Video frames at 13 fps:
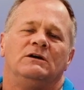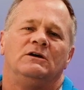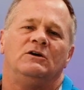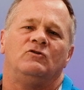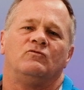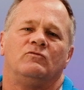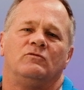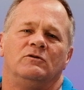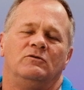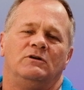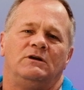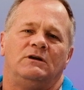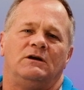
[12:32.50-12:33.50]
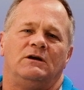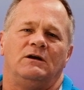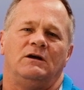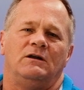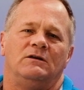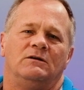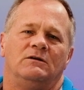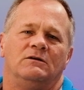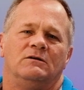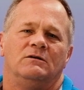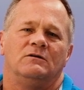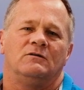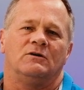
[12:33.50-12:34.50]
is rooted in
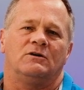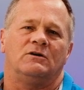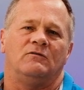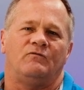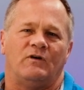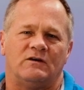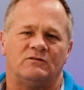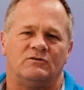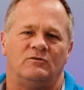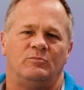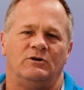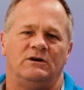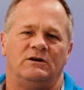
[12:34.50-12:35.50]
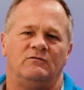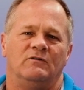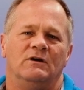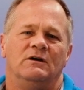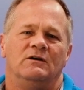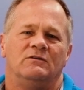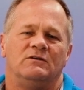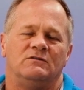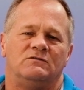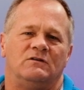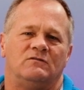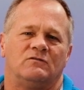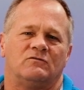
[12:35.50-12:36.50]
the confessional belief that
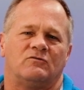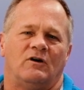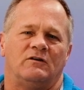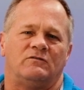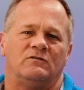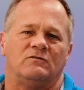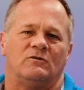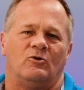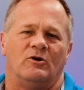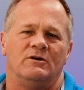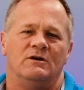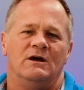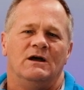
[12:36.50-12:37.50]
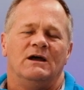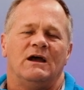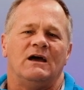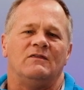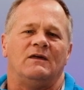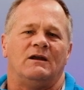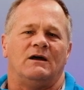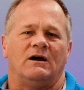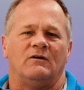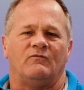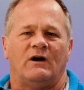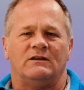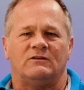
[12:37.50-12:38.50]
Jesus Christ is Lord, and then I
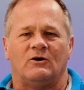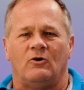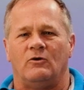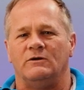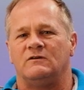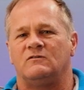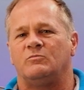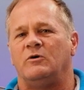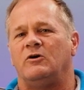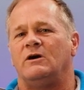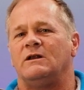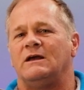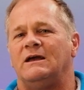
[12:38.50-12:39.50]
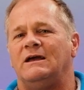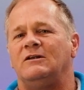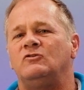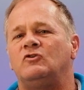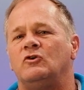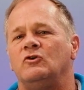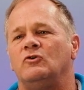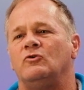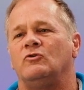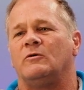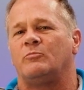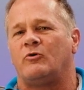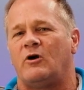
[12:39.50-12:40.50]
invite the Holy Spirit into
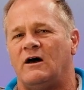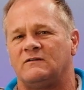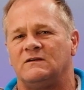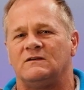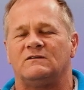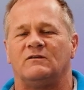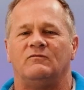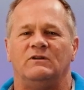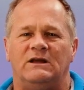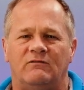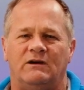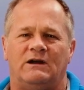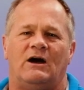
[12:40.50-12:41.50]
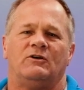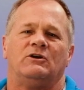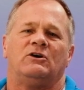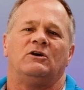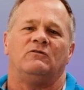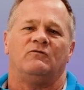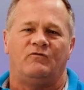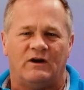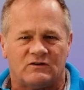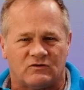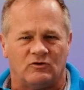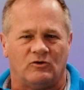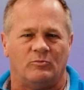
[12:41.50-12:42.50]
the process of living out the
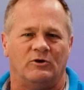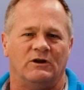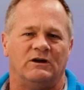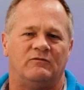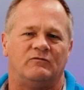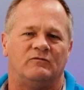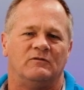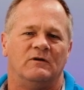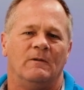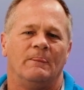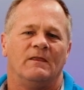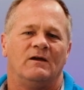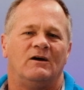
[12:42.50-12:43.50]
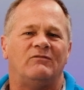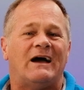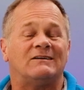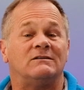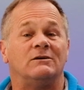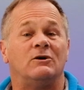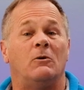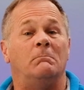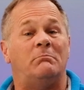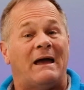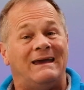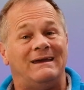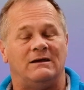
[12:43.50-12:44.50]
convictional belief of actually
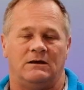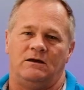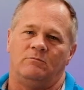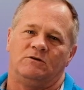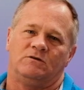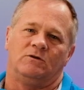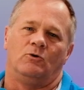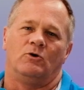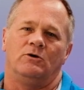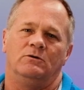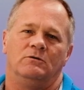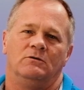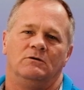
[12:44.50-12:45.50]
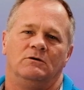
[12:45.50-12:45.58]
obeying Him as Lord,